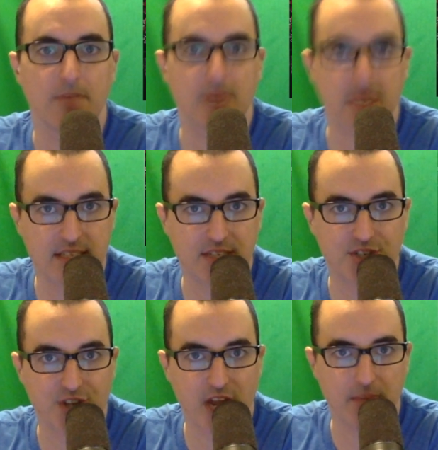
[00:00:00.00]
months as
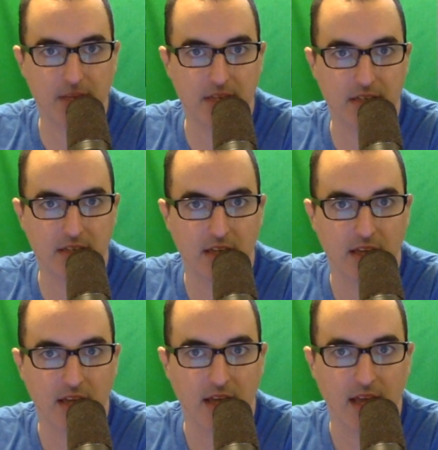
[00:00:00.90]
champion,
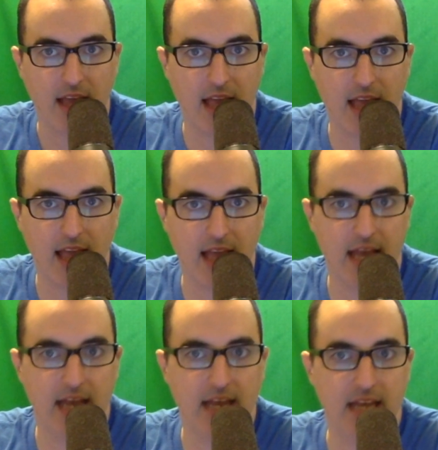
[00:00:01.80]

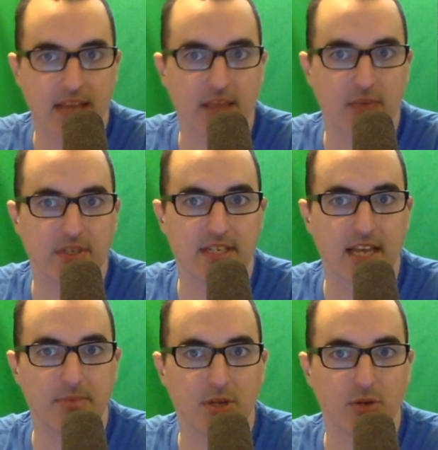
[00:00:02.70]
and they would
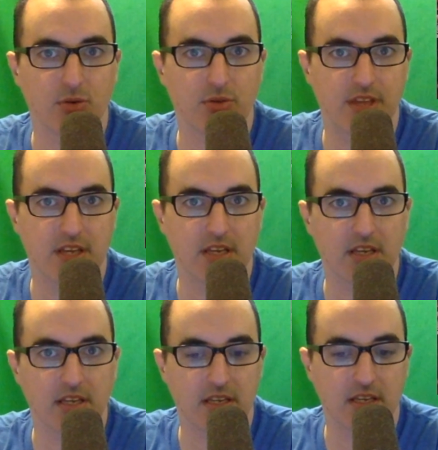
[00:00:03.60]
debut
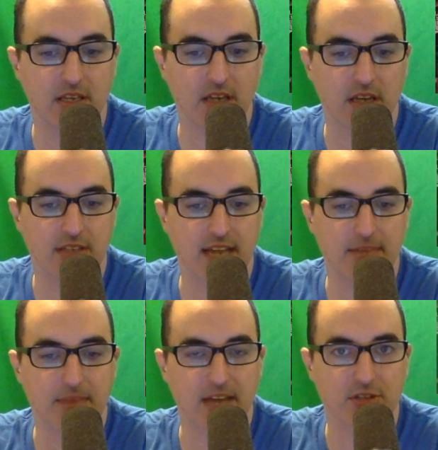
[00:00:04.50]
the
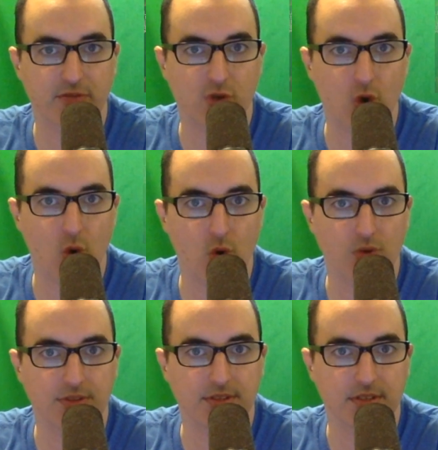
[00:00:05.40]
10 Pounds of
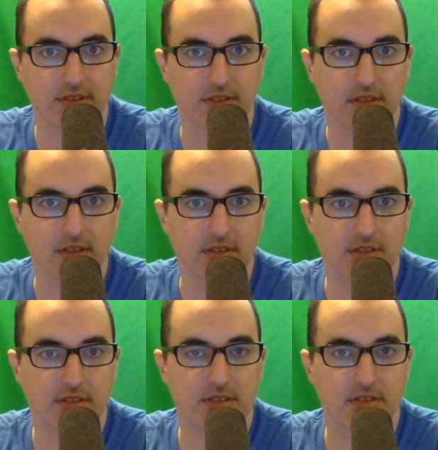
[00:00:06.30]
Gold
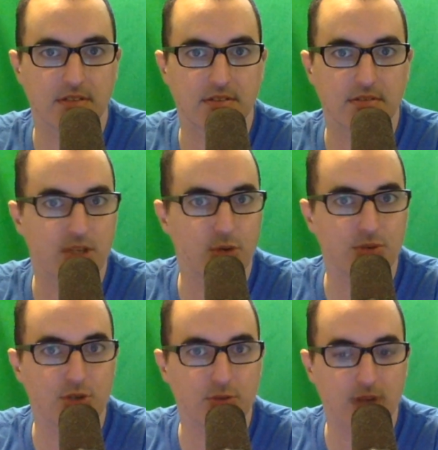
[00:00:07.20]

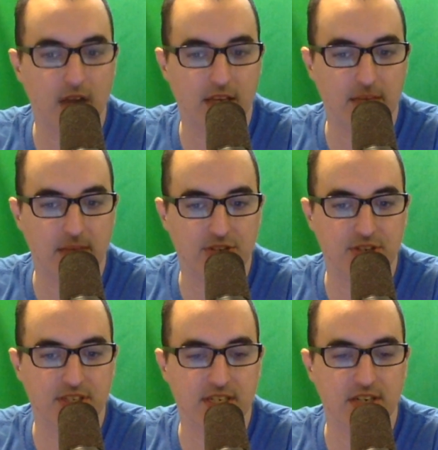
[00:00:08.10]
YouTube documentary
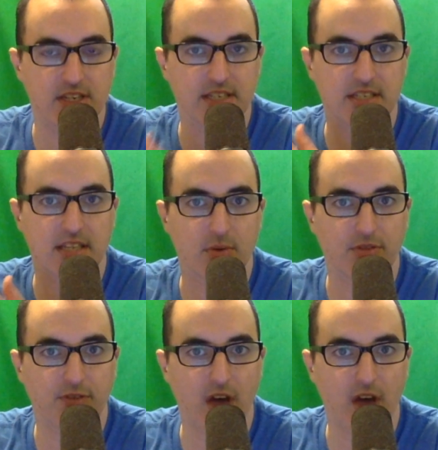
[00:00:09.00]
series, and they would